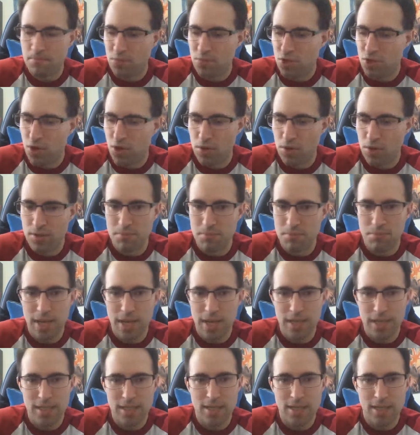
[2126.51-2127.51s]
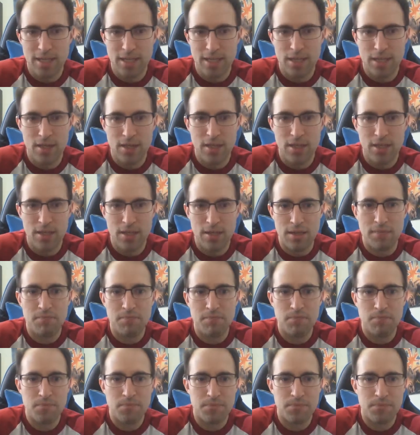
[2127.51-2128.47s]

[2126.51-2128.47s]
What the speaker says: Charlotte, and Becky, and then the